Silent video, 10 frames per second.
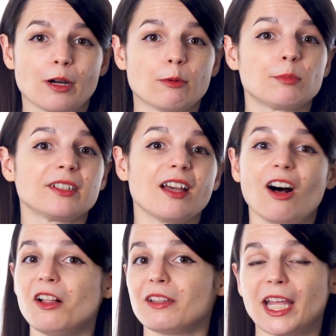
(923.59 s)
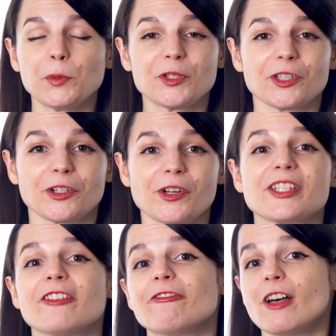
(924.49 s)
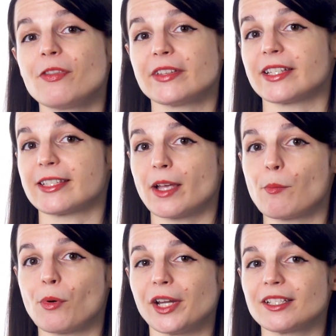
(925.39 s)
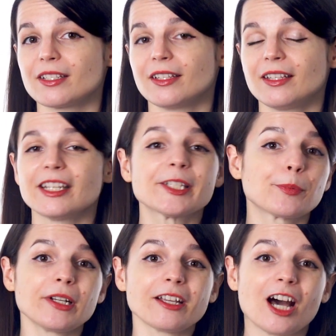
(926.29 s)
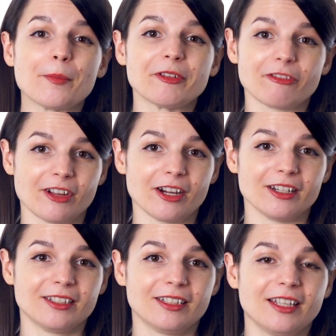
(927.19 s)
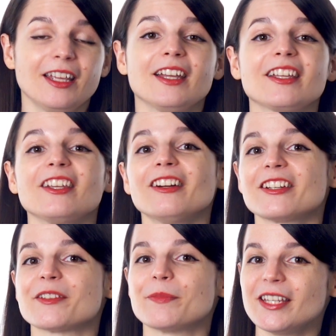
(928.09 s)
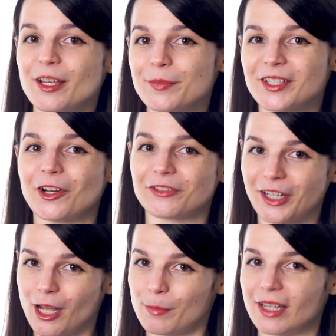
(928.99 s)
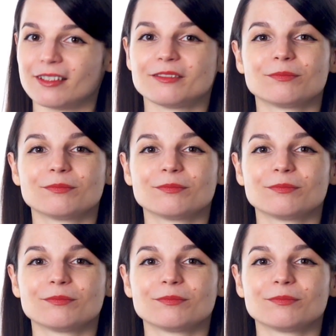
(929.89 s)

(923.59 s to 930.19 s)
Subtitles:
Probably all language learners have felt this at some point. It's a pretty common fear. Here are some tips to overcome it.